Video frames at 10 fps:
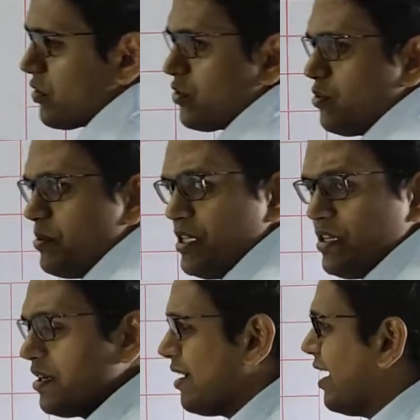to
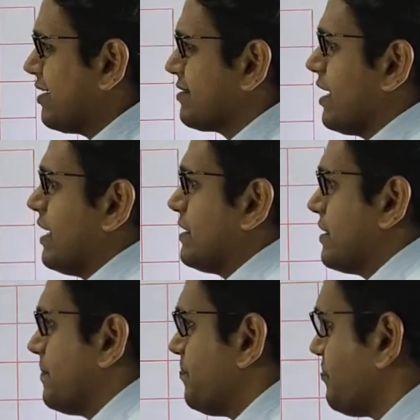be assigned.
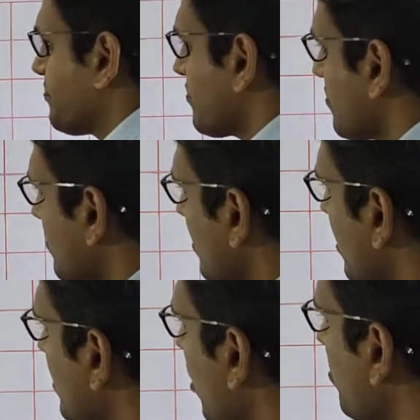
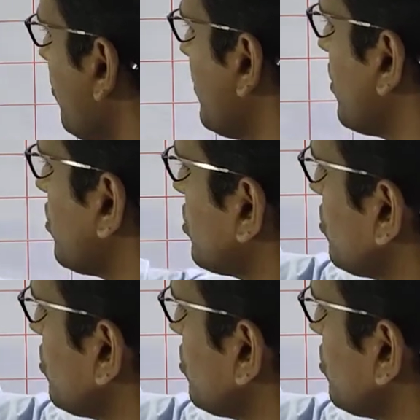Now moving on to